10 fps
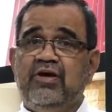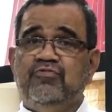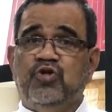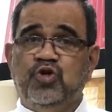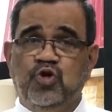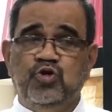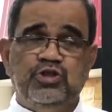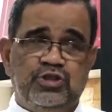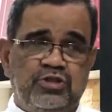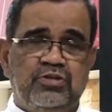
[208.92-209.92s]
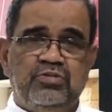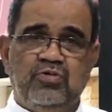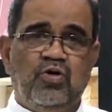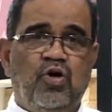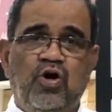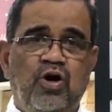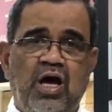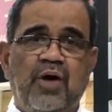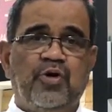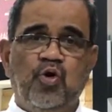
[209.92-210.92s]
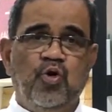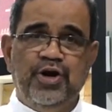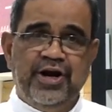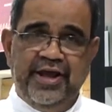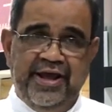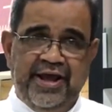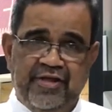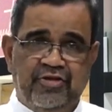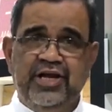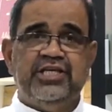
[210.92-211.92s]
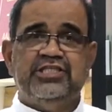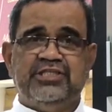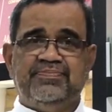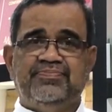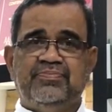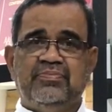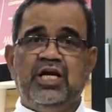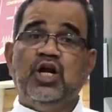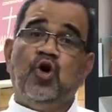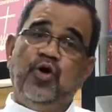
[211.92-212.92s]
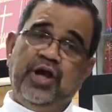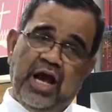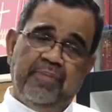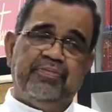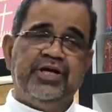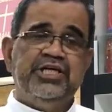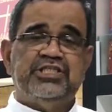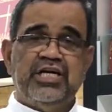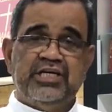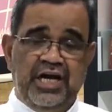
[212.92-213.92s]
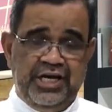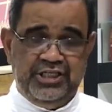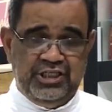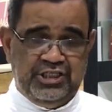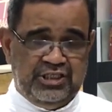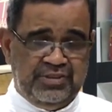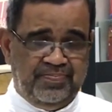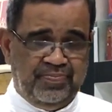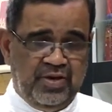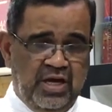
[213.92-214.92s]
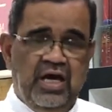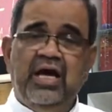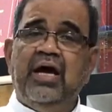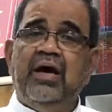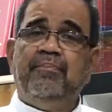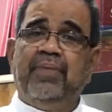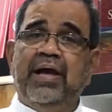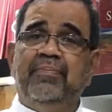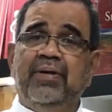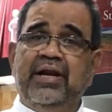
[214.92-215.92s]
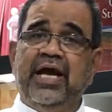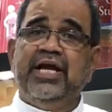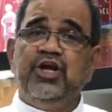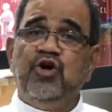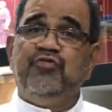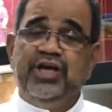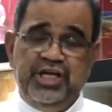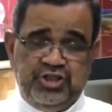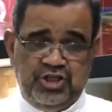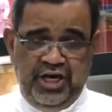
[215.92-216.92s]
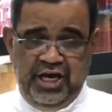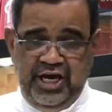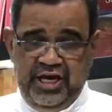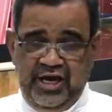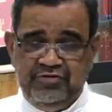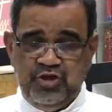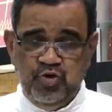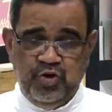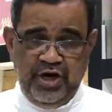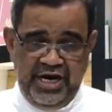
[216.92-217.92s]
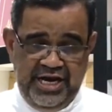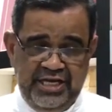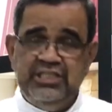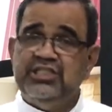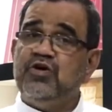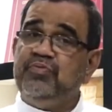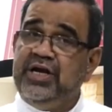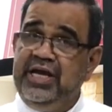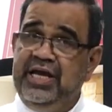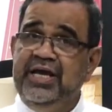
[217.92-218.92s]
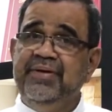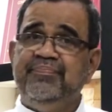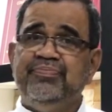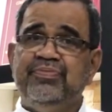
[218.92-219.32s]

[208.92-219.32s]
for those, all our ordinary Catholics, including our priests and religious. Bible diary of each day gives you readings of the day,